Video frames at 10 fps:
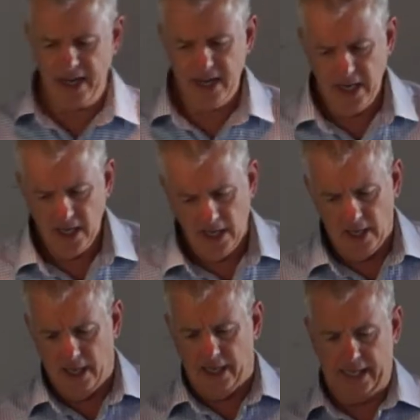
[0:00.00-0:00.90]
and
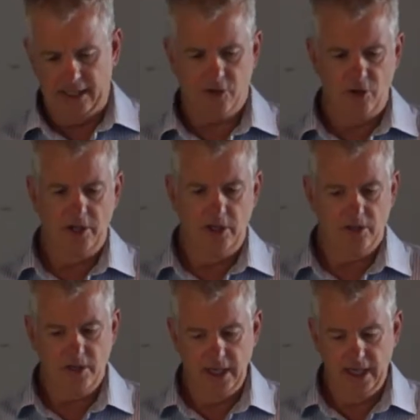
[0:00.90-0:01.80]
get through to you
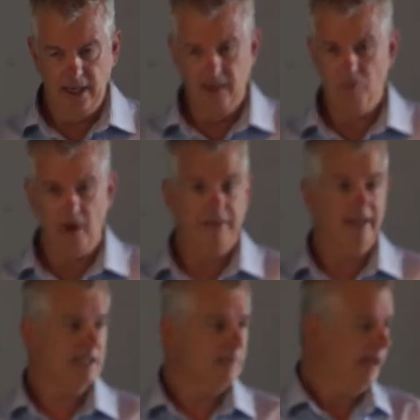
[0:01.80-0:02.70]
in what I
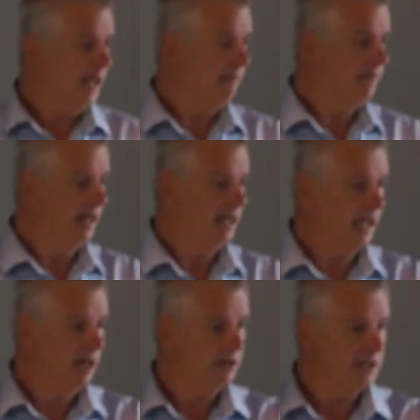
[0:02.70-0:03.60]
think is about half an hour,
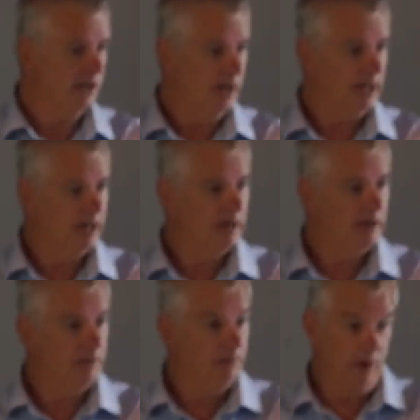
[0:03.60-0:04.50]
Karen, is that right?
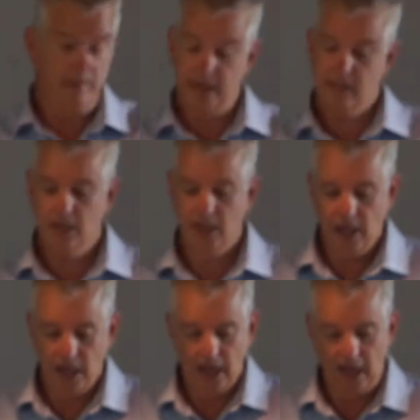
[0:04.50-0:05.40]
40 minutes.
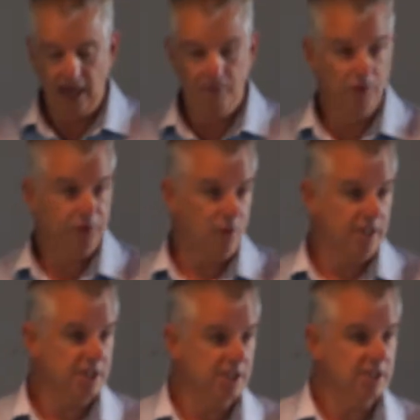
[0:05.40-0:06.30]
With
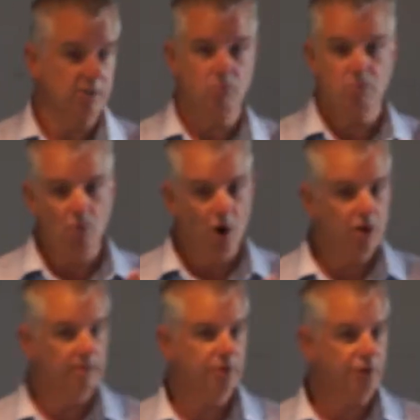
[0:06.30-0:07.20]
questions, you're
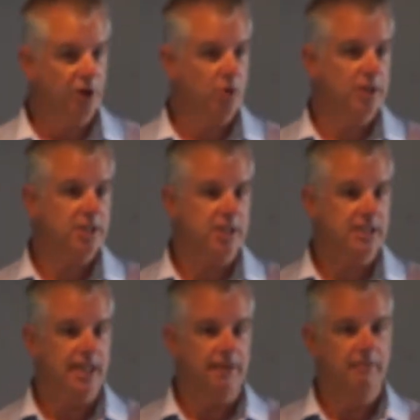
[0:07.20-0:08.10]
welcome to throw
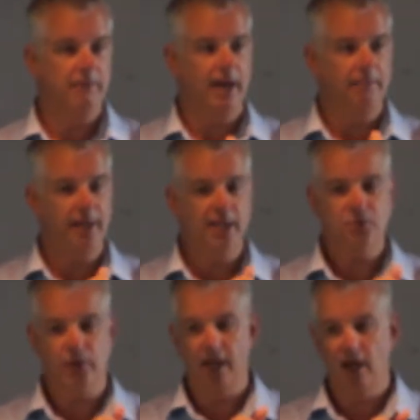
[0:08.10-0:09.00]
questions at me as
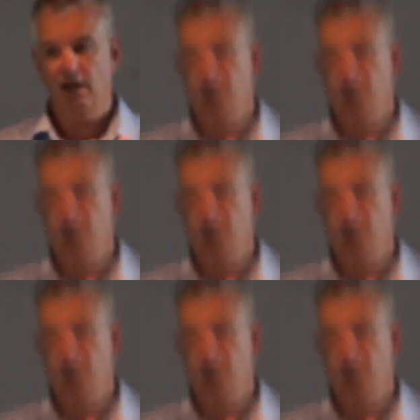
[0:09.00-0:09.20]
we go.